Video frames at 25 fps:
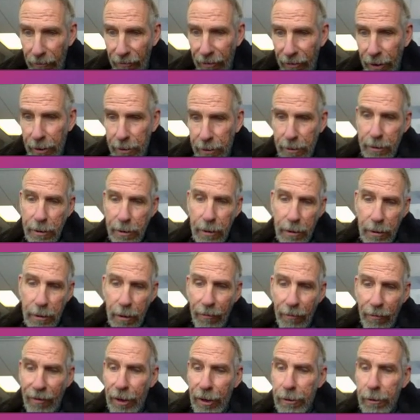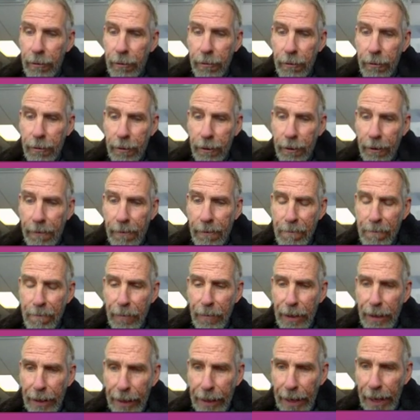For instance, if you're doing a
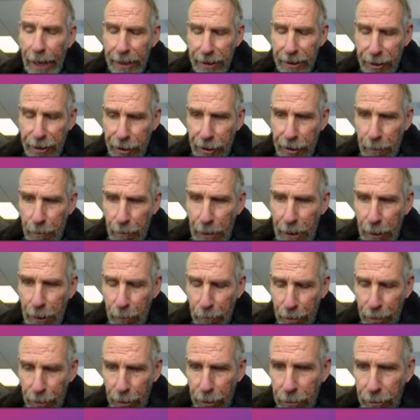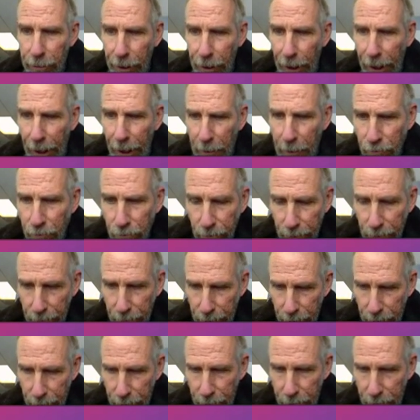cash in the mail program
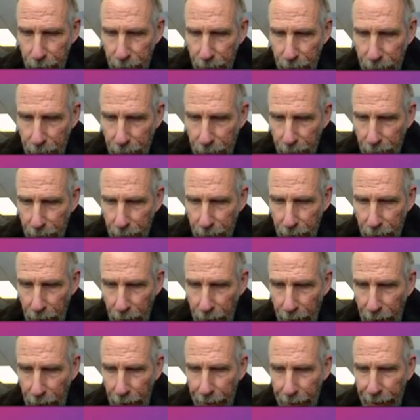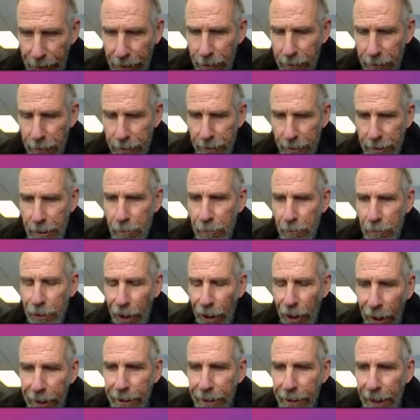and they don't seem to
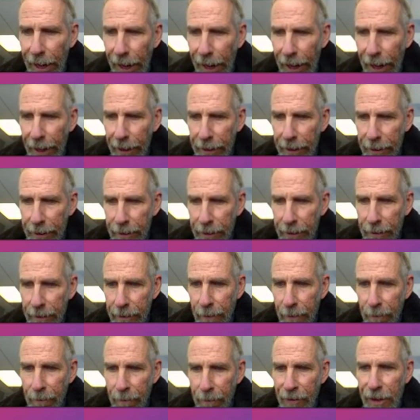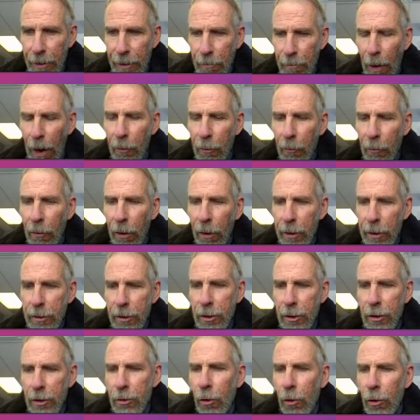like that, you might want to
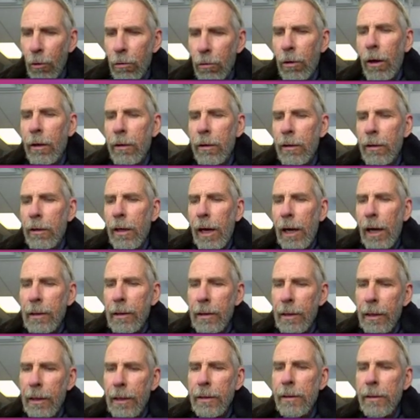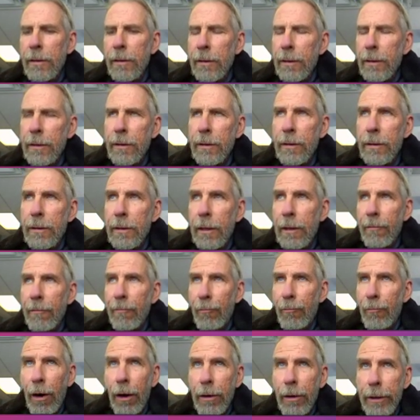just hold on to that list instead of
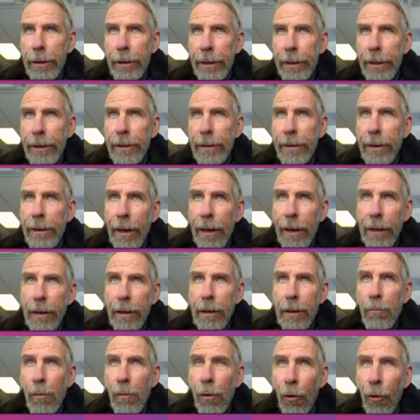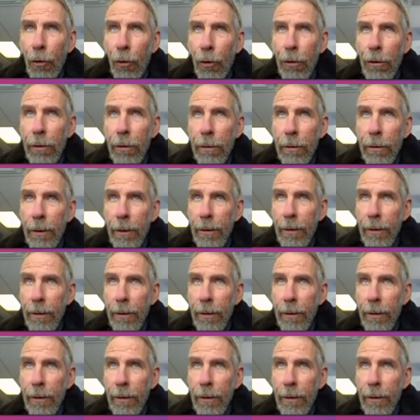marketing any more